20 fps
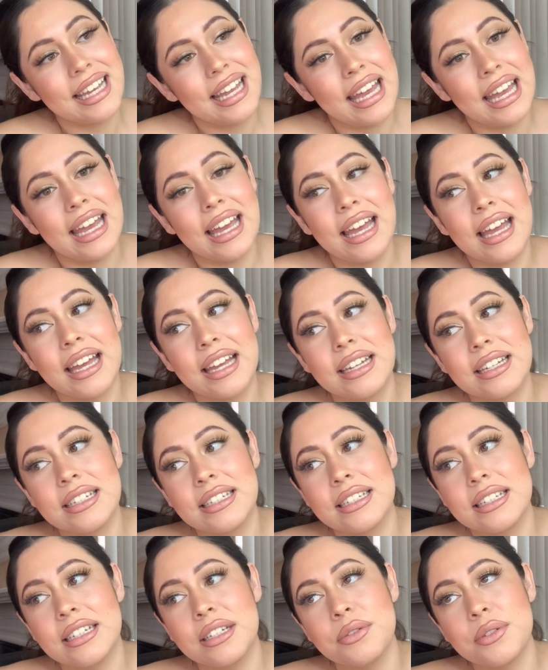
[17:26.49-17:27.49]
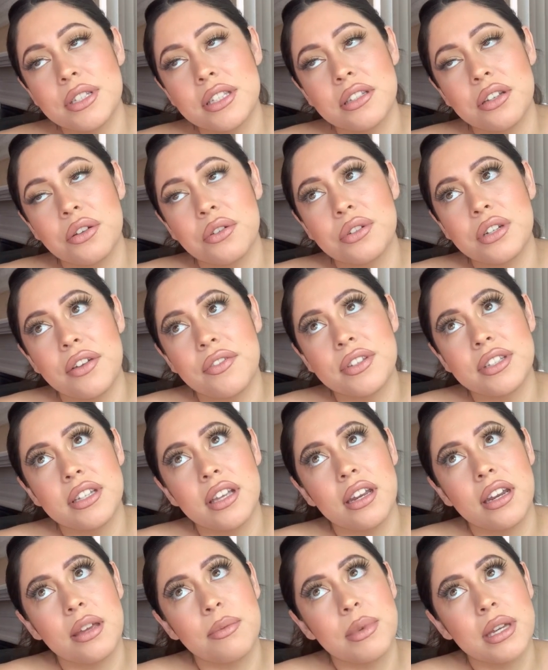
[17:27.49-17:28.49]
And it was so
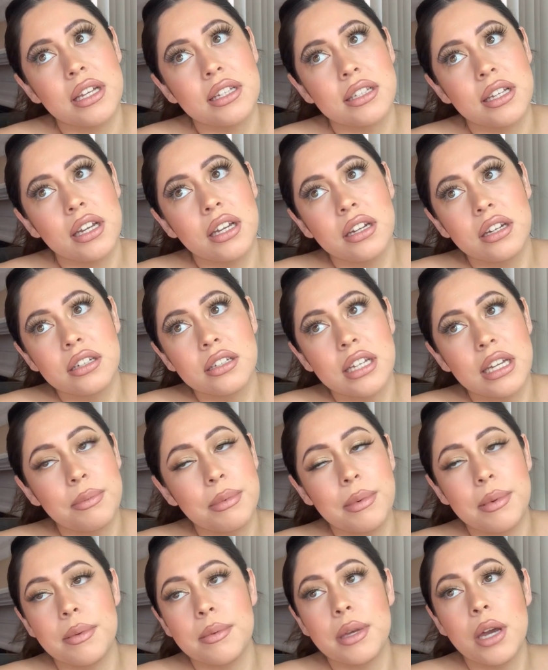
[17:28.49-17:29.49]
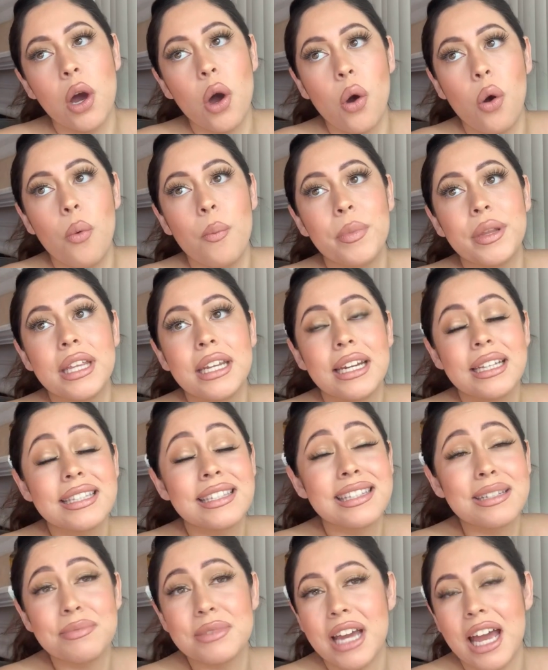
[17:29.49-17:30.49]
devastating because I couldn't take my baby home. But then at
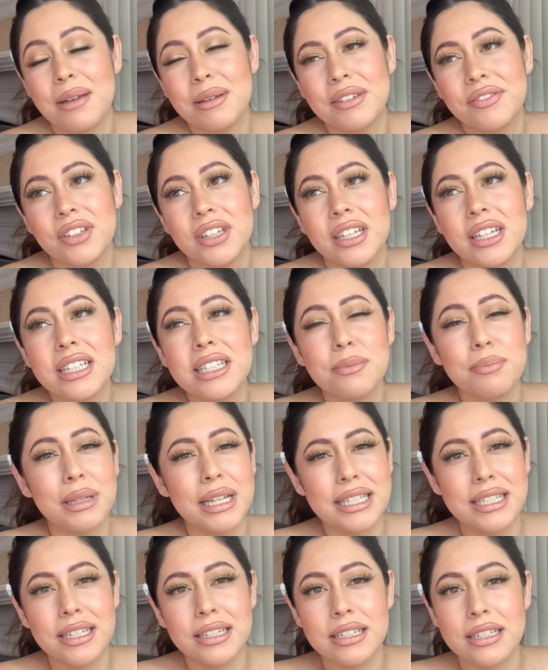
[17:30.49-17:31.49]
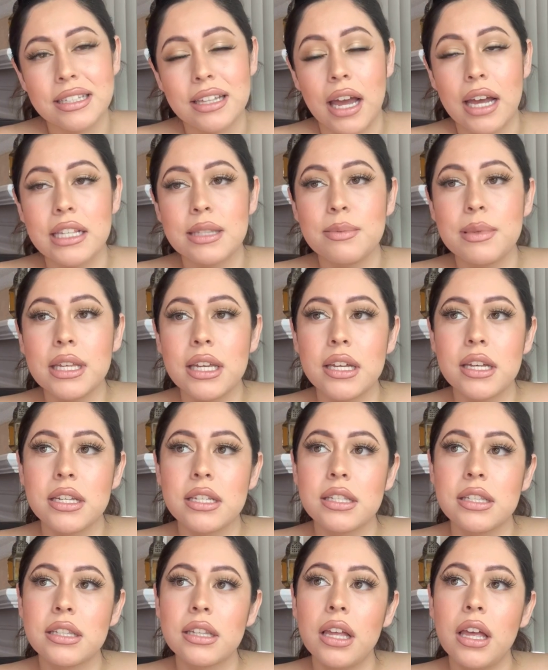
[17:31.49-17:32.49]
the same time, I feel like it's a blessing in disguise
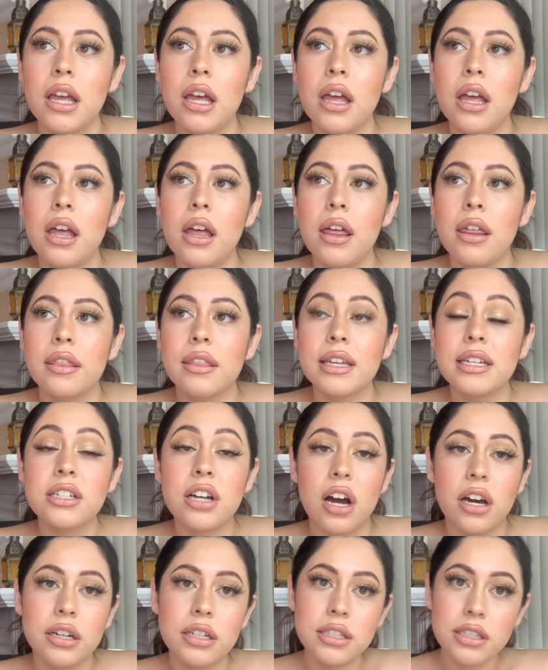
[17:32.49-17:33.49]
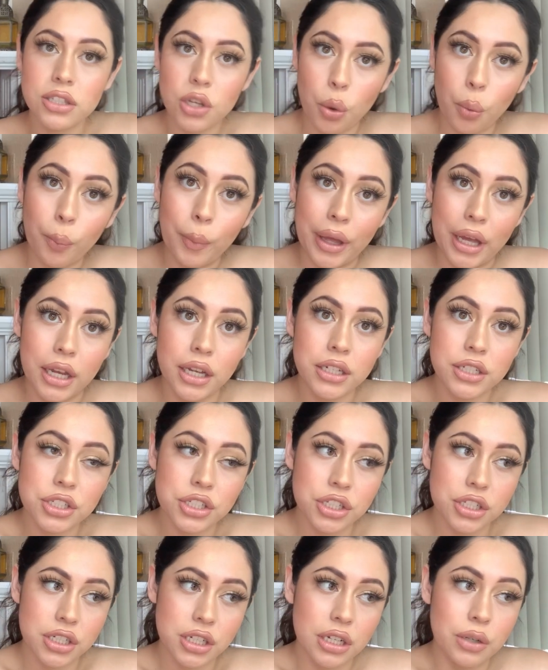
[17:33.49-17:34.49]
because they taught us so
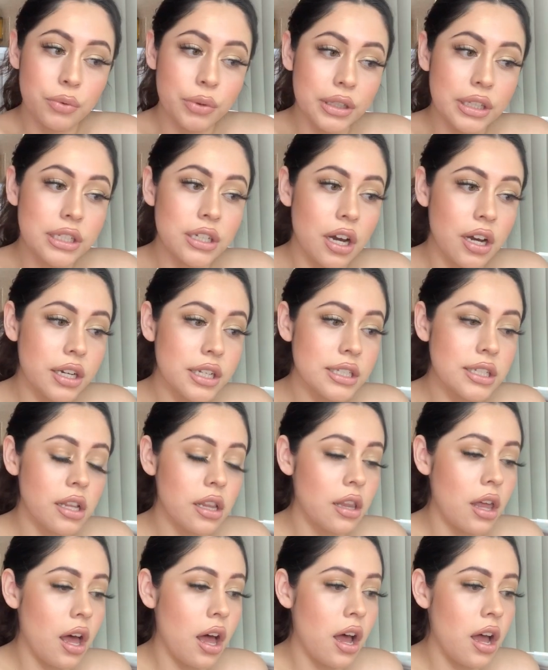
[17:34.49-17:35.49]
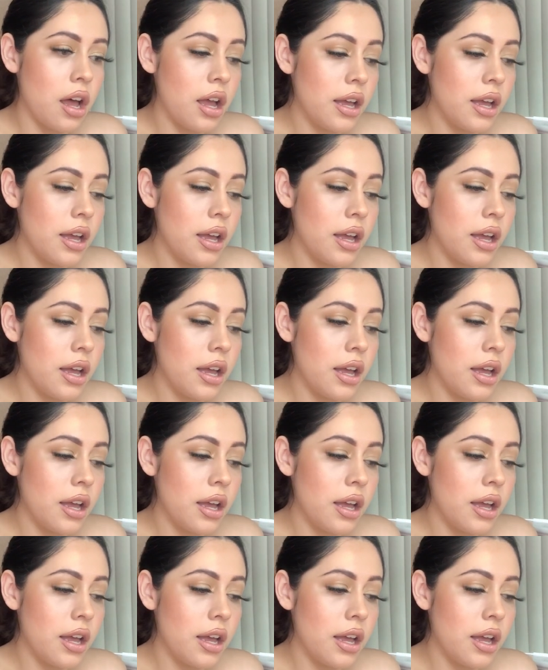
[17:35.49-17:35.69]
much. It really taught us a lot.